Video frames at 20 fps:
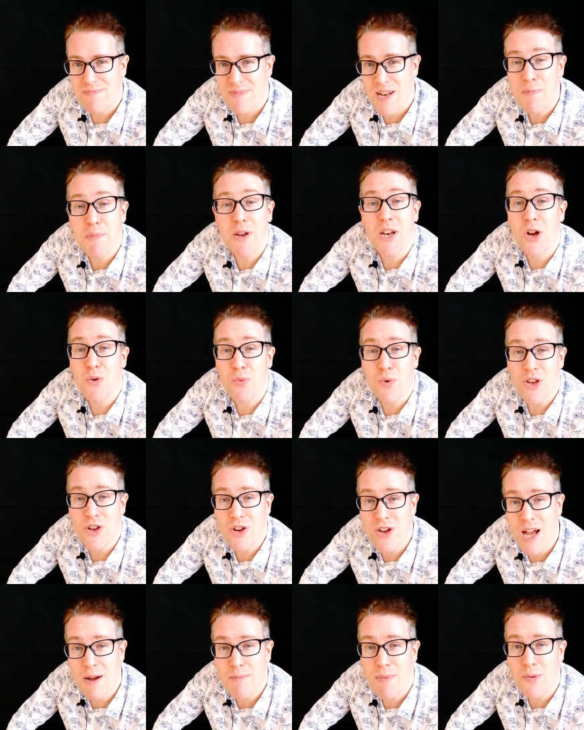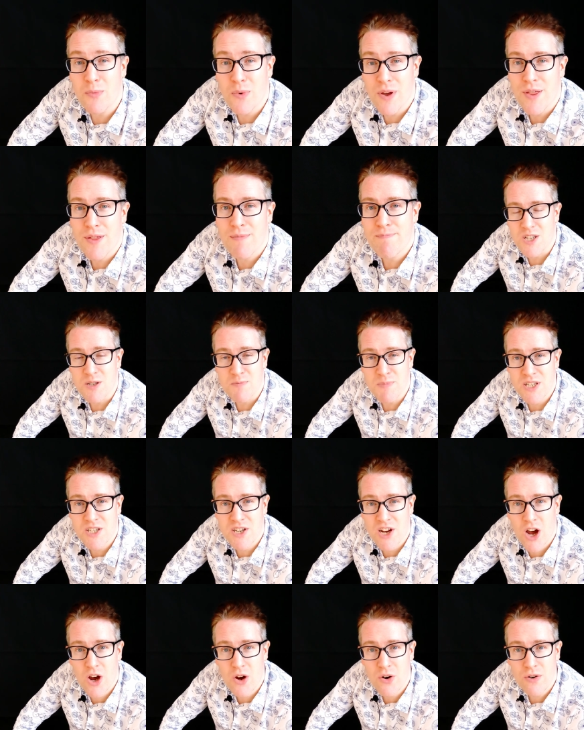Let me know what you come up with. This is
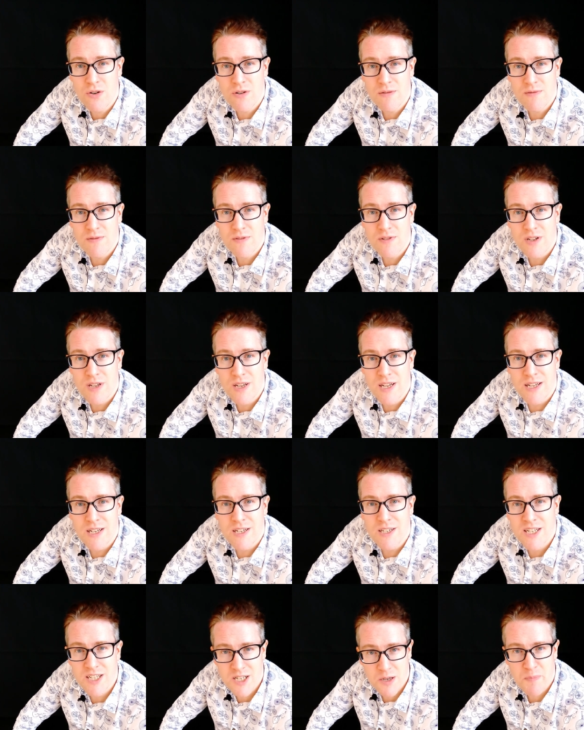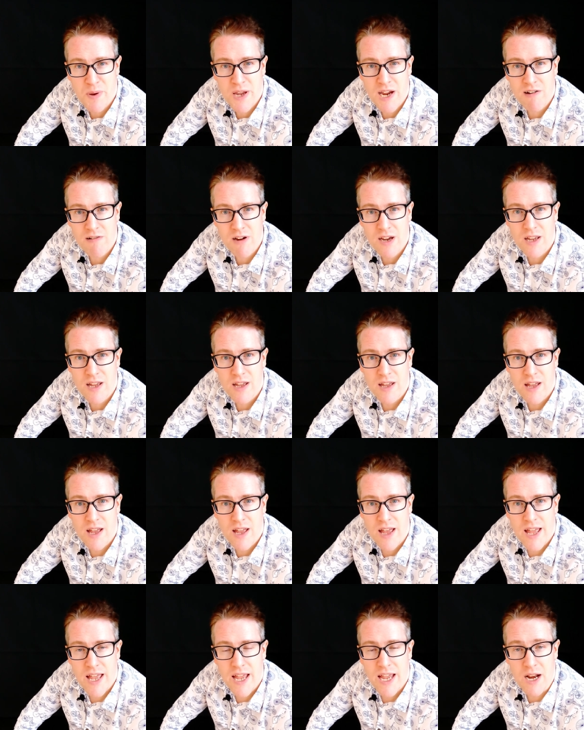Mr. O. Disappearing
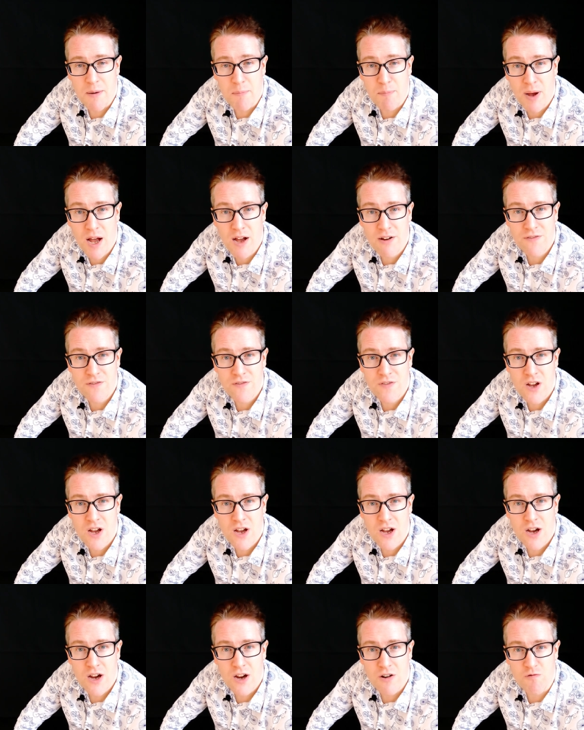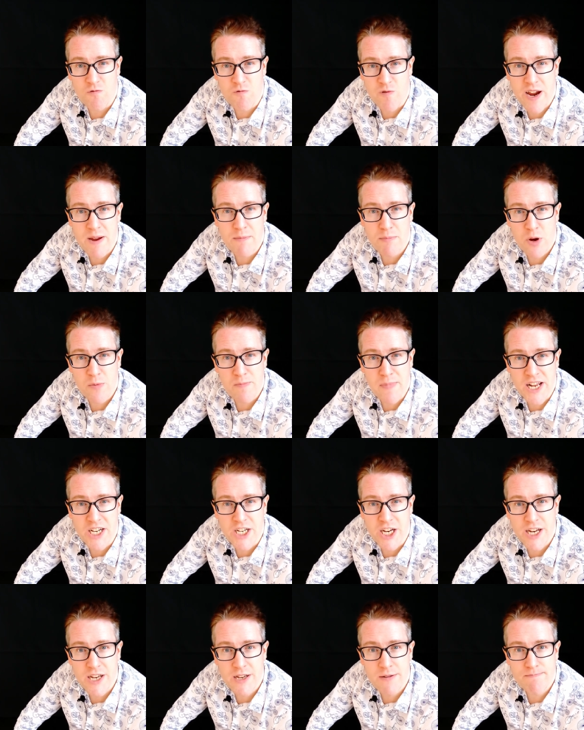in a puff of rainbow
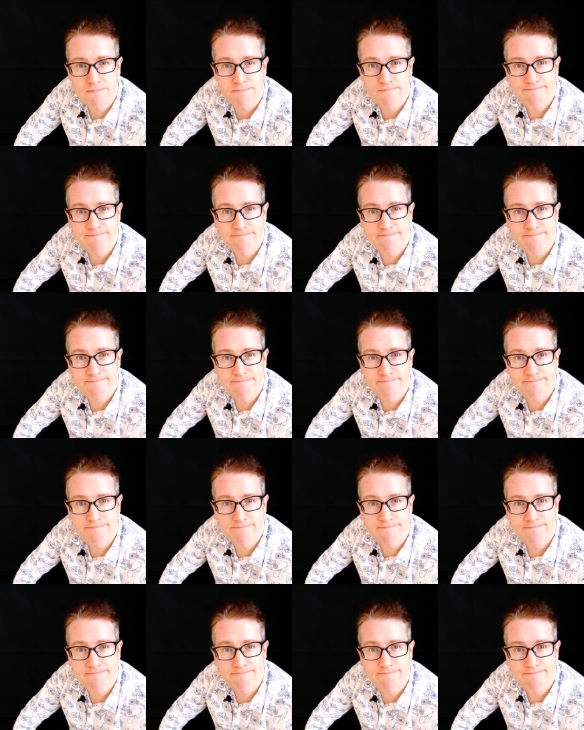magic.